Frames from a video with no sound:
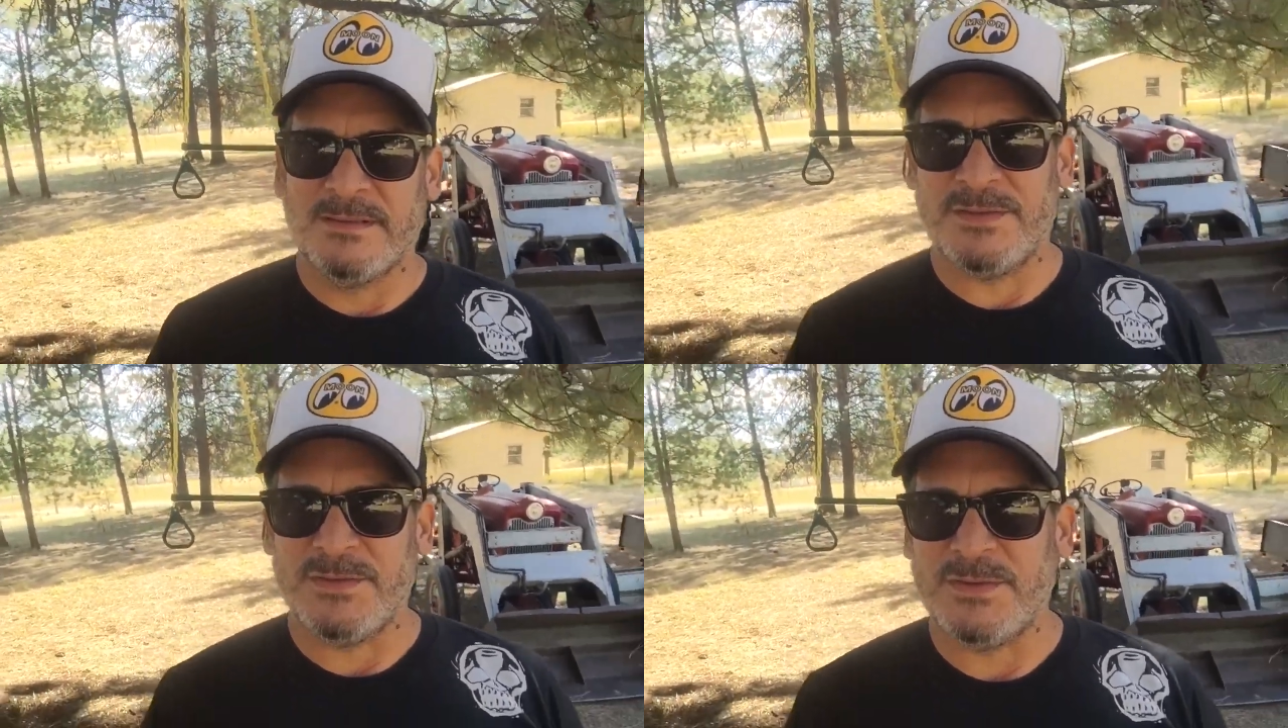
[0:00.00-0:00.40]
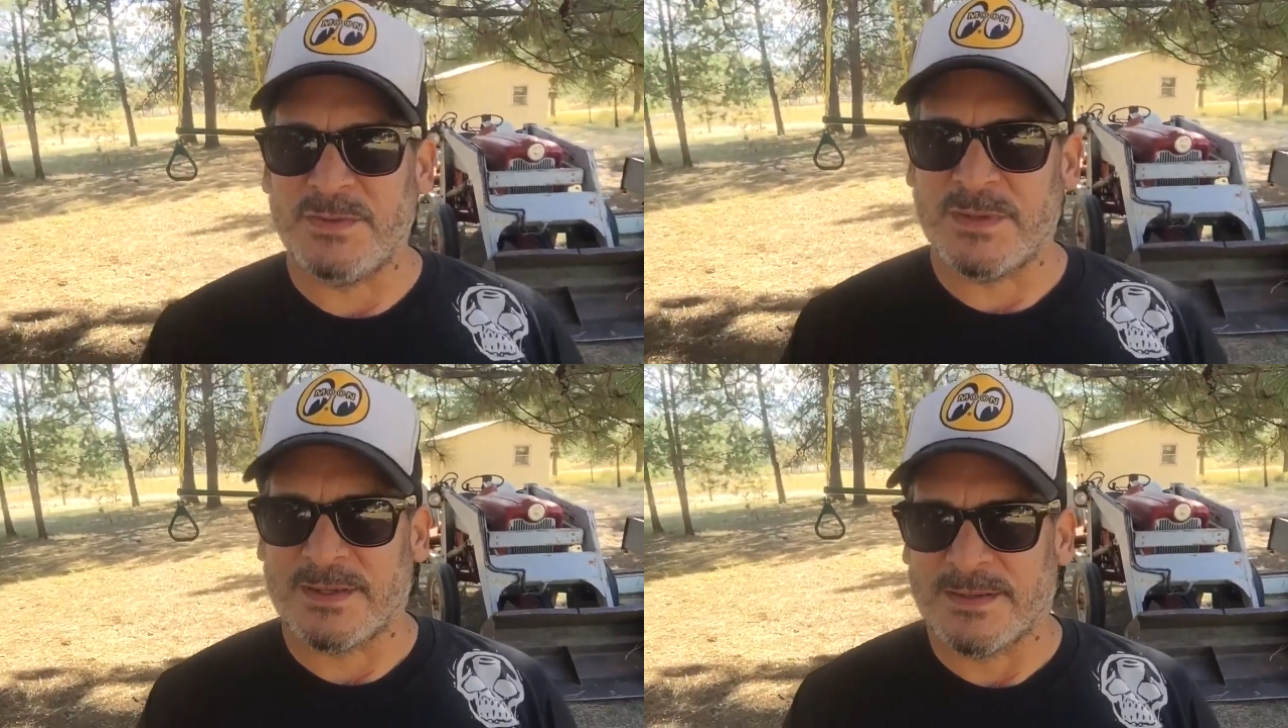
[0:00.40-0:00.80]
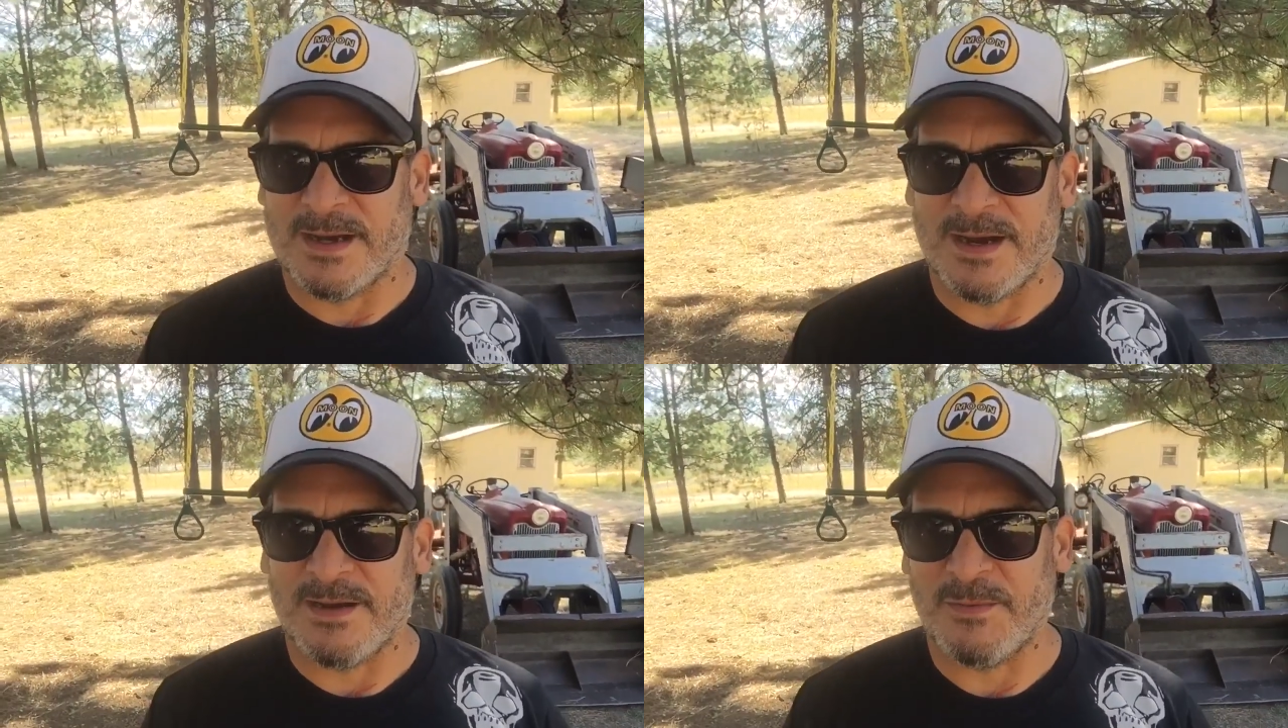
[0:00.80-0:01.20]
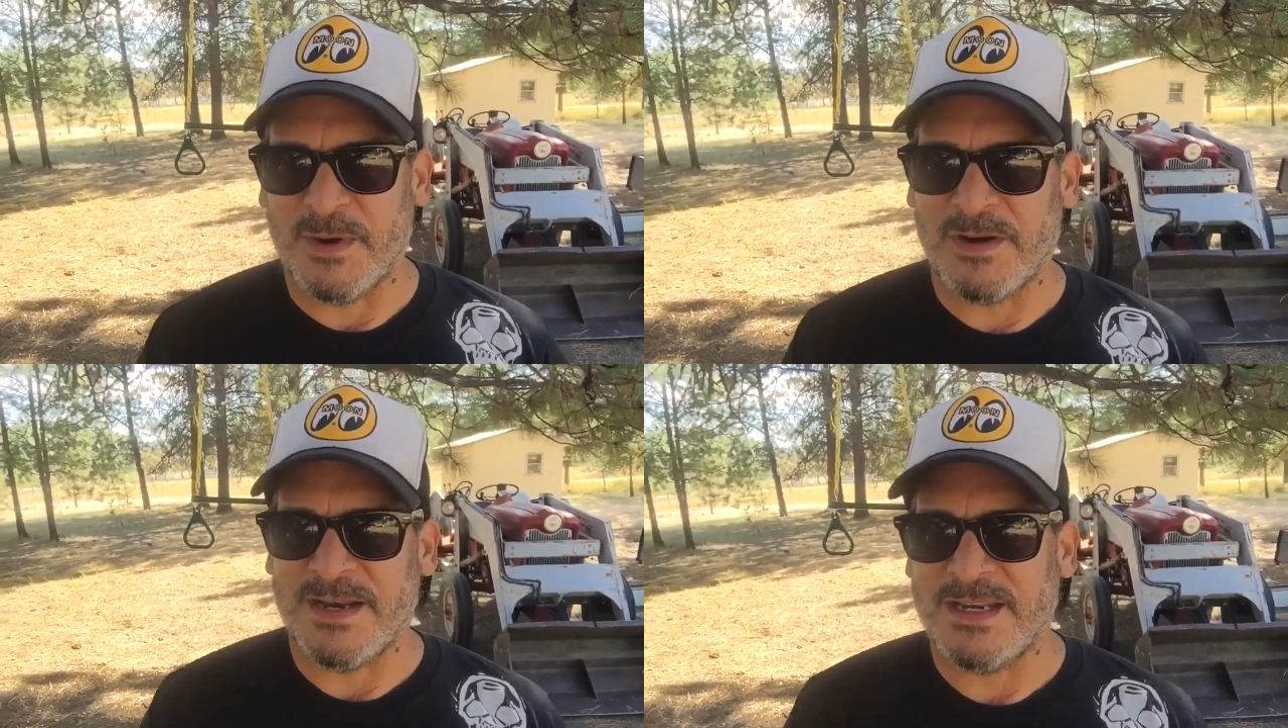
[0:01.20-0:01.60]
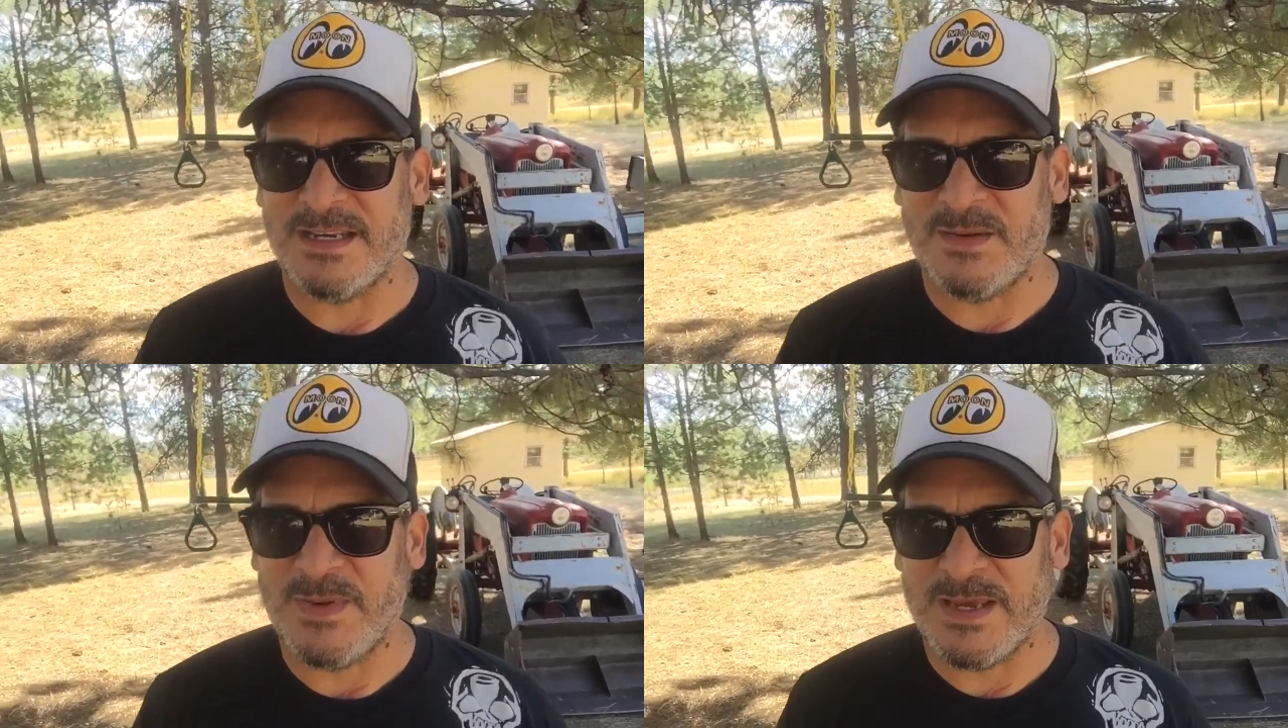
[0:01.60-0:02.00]
to where it
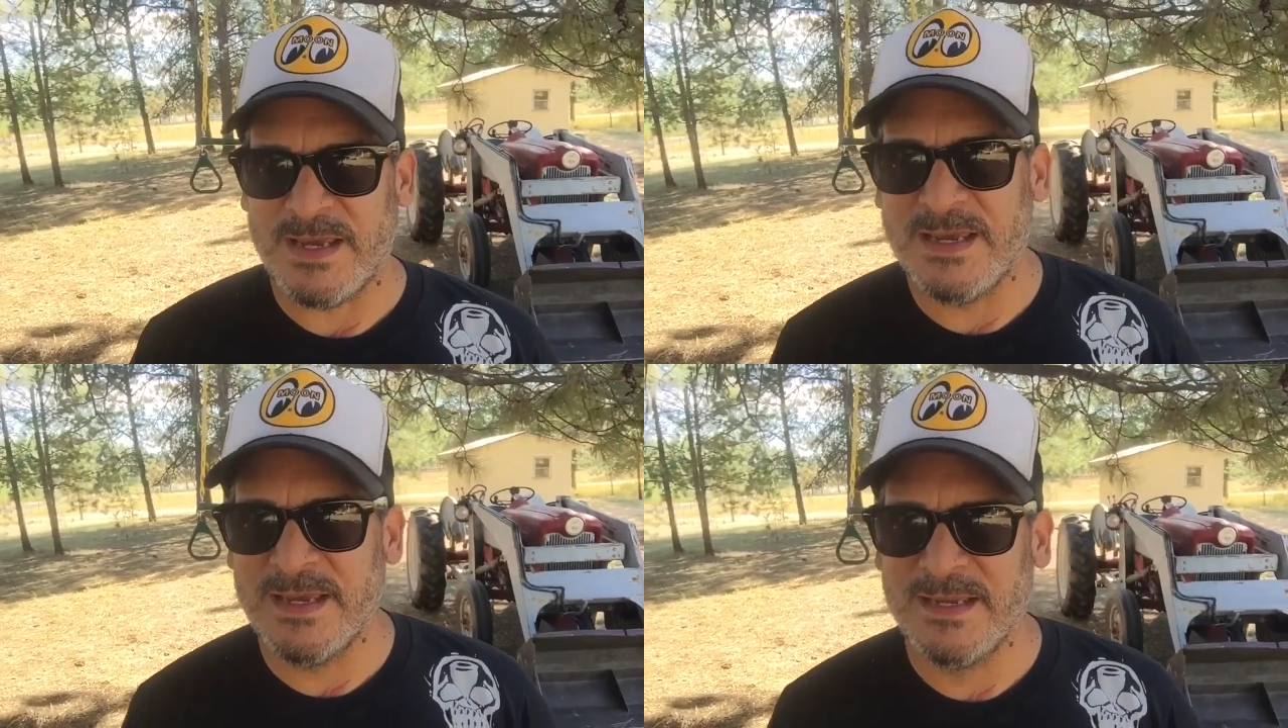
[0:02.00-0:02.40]
needed to be.